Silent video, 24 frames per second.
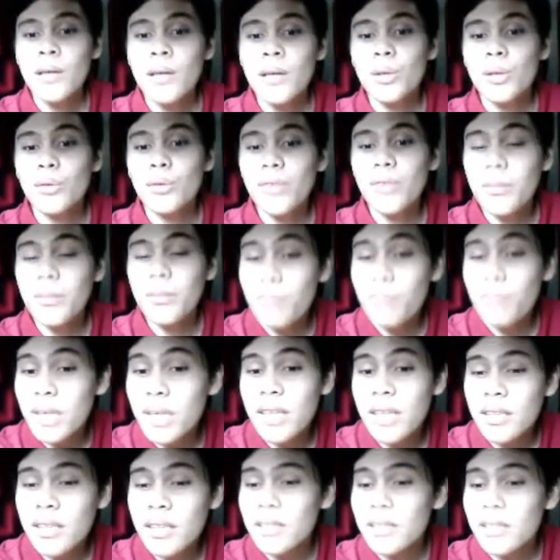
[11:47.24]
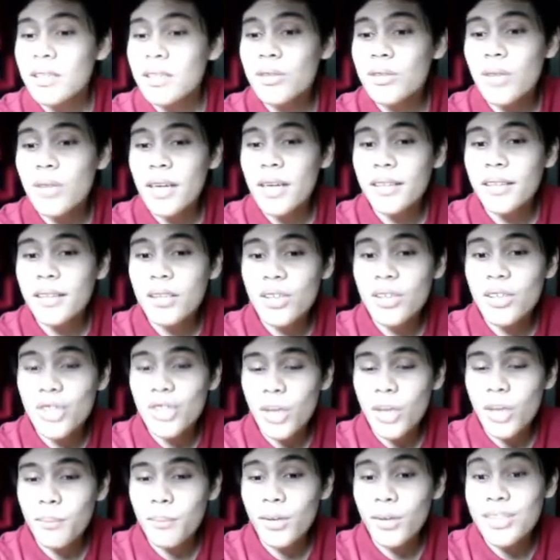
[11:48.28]
UVB is related to
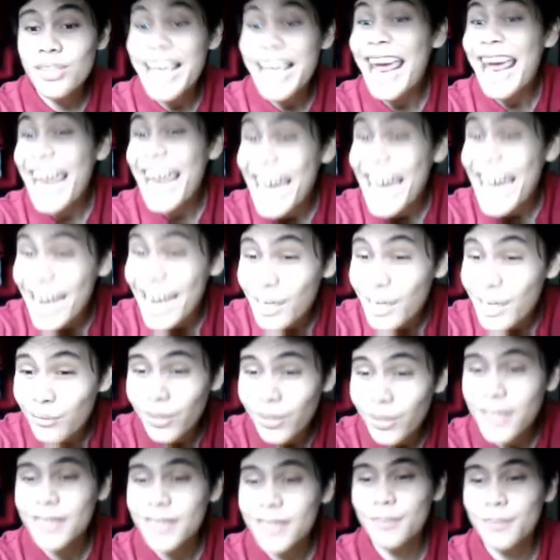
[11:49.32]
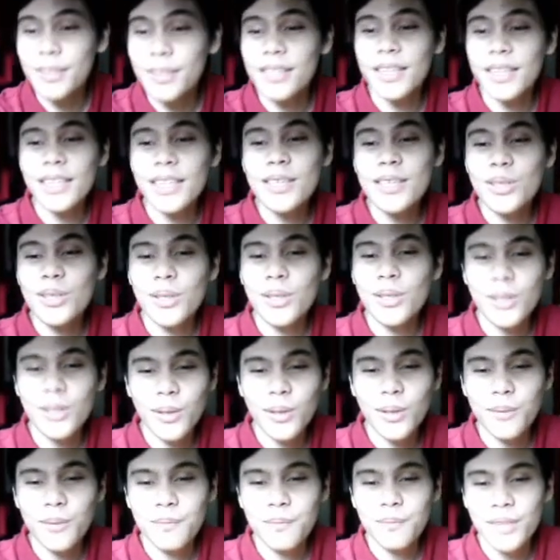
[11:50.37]
sunburns and vitamin D, so
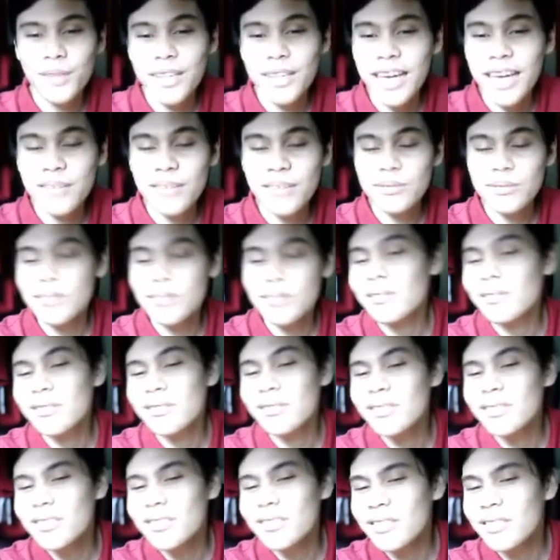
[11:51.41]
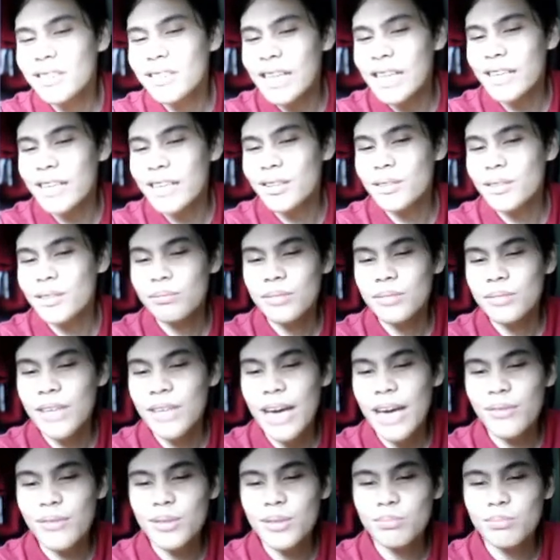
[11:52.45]
you can't you
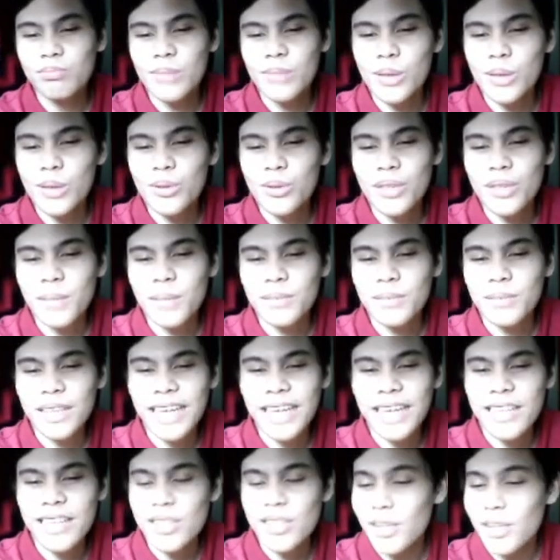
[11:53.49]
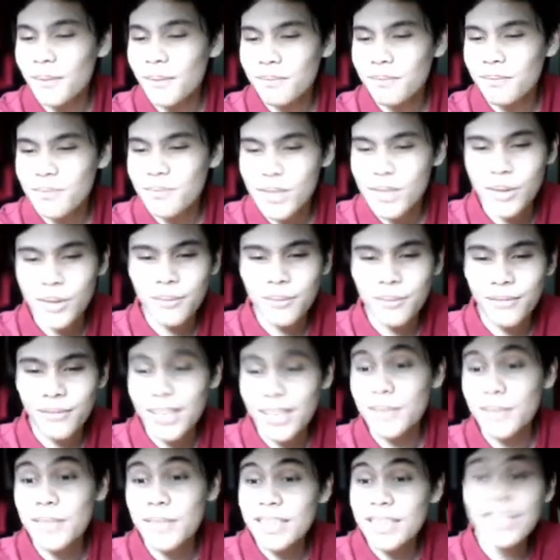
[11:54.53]
have to lose some to get some. So
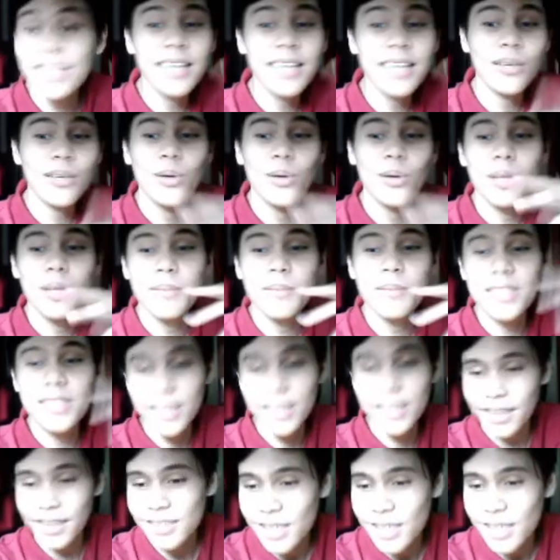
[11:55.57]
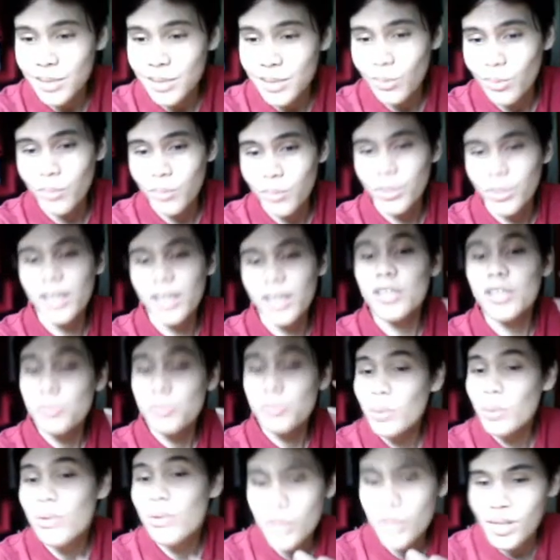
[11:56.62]
vitamin D can only be synthesized when we're
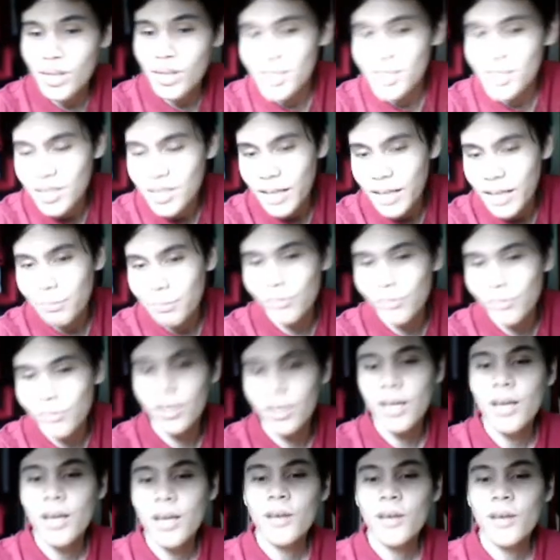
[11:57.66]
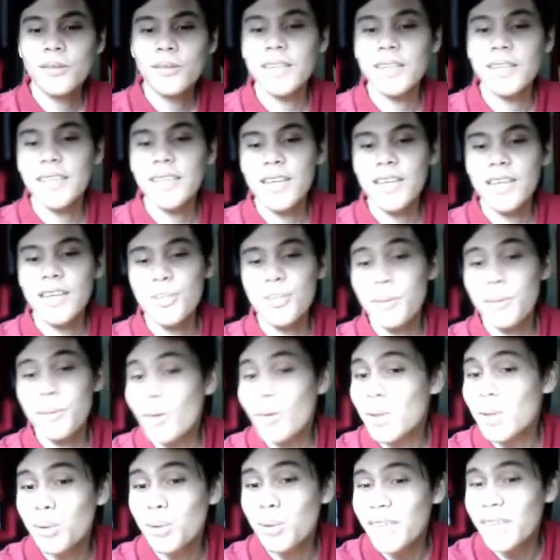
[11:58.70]
exposed to this type of radiation, but
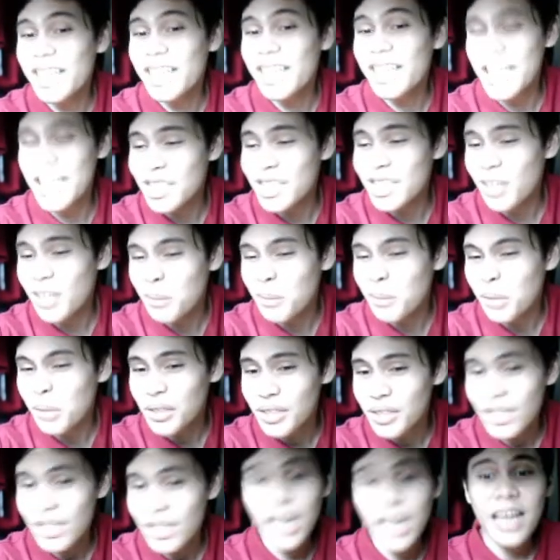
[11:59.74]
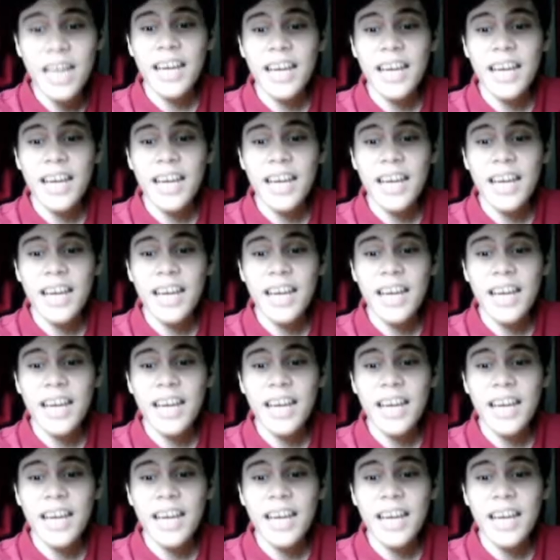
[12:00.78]
also we can get sunburn.